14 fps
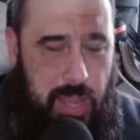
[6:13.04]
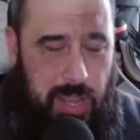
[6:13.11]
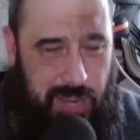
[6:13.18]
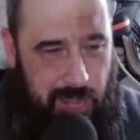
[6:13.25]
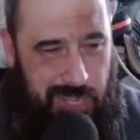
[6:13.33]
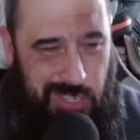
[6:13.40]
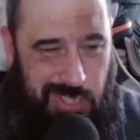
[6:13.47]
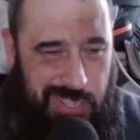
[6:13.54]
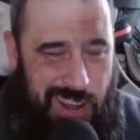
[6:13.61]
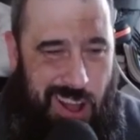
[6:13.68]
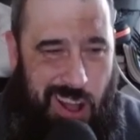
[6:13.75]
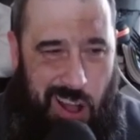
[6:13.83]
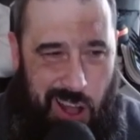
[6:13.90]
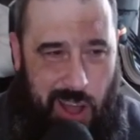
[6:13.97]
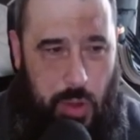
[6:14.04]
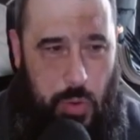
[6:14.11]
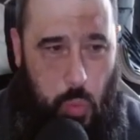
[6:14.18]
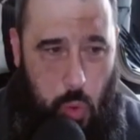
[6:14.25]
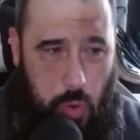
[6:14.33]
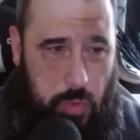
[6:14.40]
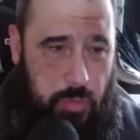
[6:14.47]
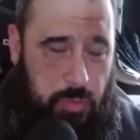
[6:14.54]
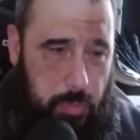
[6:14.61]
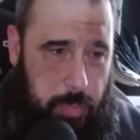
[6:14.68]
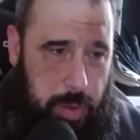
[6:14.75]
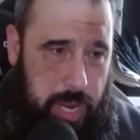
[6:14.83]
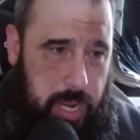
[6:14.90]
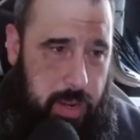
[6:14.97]
Now, this isn't a hard one for
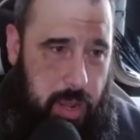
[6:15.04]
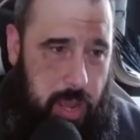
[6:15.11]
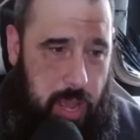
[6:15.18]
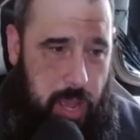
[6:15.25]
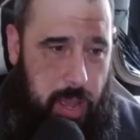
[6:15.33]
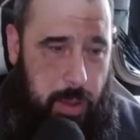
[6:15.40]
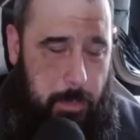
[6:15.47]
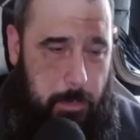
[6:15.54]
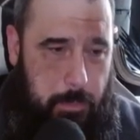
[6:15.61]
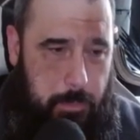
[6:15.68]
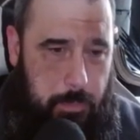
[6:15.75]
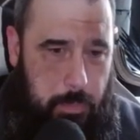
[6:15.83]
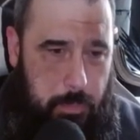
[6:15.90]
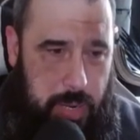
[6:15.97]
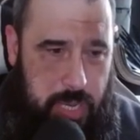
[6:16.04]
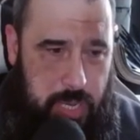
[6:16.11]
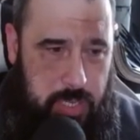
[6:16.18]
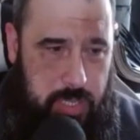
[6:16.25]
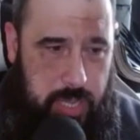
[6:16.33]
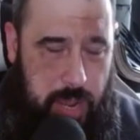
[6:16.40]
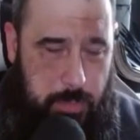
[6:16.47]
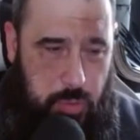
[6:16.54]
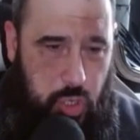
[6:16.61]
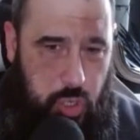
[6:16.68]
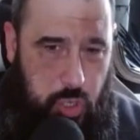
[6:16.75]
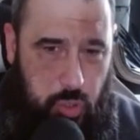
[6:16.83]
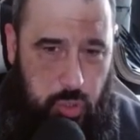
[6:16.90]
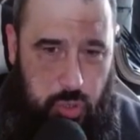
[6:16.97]
me, because the Emperor's
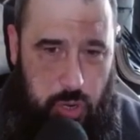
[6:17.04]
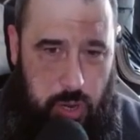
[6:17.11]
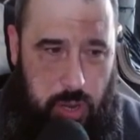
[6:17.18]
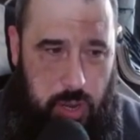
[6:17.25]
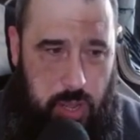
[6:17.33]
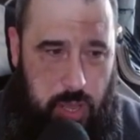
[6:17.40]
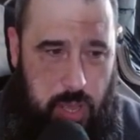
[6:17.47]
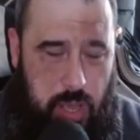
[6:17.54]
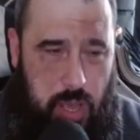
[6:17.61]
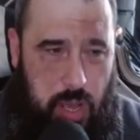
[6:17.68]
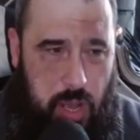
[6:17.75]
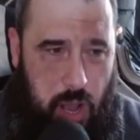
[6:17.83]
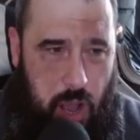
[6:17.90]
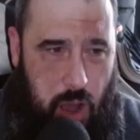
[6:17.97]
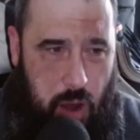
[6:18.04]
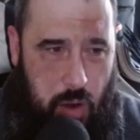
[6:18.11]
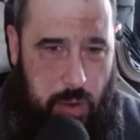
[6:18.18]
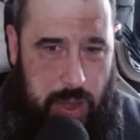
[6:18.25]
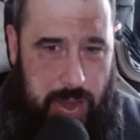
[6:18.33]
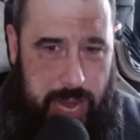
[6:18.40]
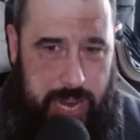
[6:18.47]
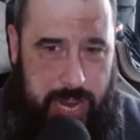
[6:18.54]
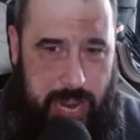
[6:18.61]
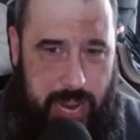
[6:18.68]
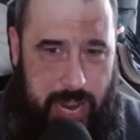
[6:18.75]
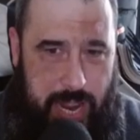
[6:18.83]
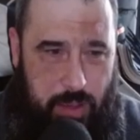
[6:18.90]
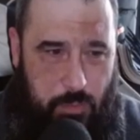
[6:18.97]
Children are a
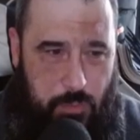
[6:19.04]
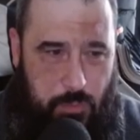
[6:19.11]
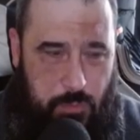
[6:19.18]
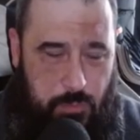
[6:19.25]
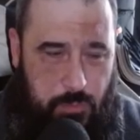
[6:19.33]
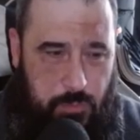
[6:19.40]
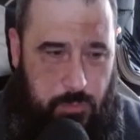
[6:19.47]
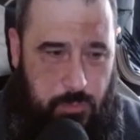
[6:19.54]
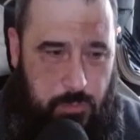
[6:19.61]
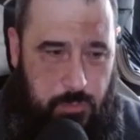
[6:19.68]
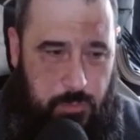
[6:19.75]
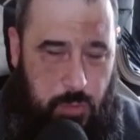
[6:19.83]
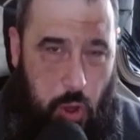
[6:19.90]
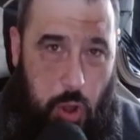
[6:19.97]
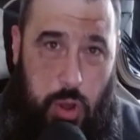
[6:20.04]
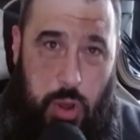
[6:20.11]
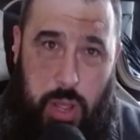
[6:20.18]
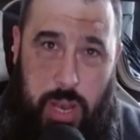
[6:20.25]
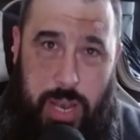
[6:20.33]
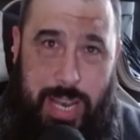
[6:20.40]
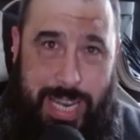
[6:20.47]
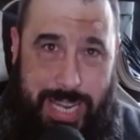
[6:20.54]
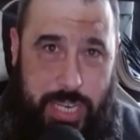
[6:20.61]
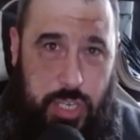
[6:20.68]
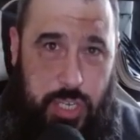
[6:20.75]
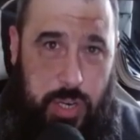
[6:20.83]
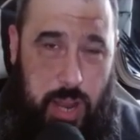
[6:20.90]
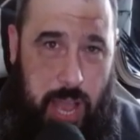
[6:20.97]
fun
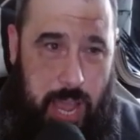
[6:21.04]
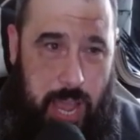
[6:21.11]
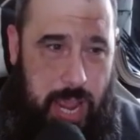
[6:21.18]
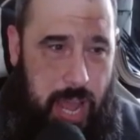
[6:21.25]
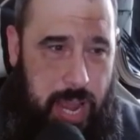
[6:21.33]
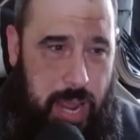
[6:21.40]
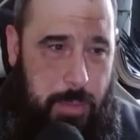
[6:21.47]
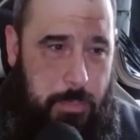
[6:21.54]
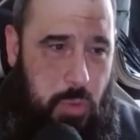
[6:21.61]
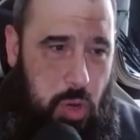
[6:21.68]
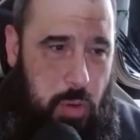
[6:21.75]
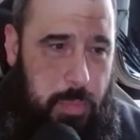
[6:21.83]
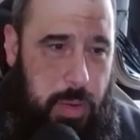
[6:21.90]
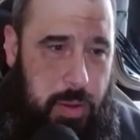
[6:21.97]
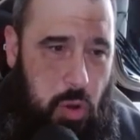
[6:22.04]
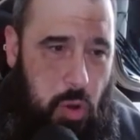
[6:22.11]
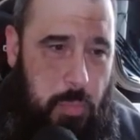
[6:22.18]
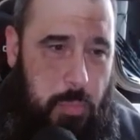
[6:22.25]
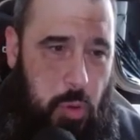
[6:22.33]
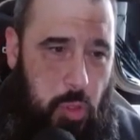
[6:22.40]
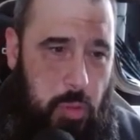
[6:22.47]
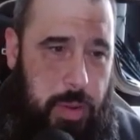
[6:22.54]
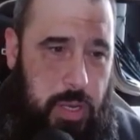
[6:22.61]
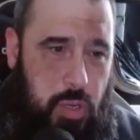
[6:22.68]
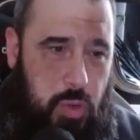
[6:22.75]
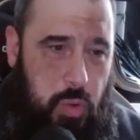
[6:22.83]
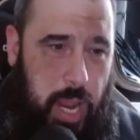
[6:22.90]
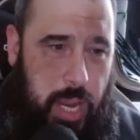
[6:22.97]
legion. I'm going to put them
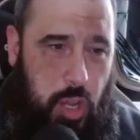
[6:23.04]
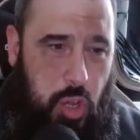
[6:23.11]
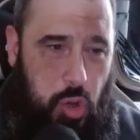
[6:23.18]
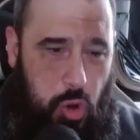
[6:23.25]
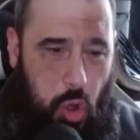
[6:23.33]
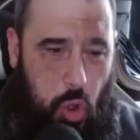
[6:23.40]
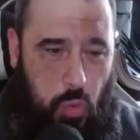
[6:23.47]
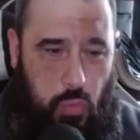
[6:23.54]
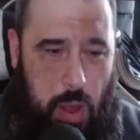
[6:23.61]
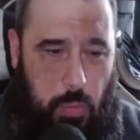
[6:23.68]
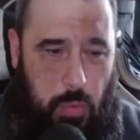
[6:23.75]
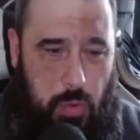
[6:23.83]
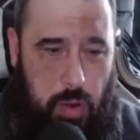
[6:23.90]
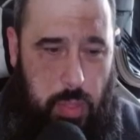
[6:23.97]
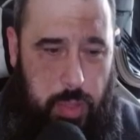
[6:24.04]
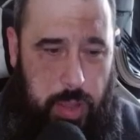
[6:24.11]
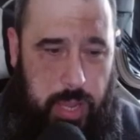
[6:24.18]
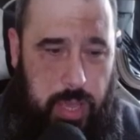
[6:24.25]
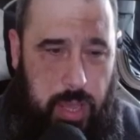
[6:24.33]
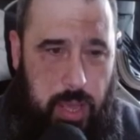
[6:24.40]
into a good all-rounder, I think.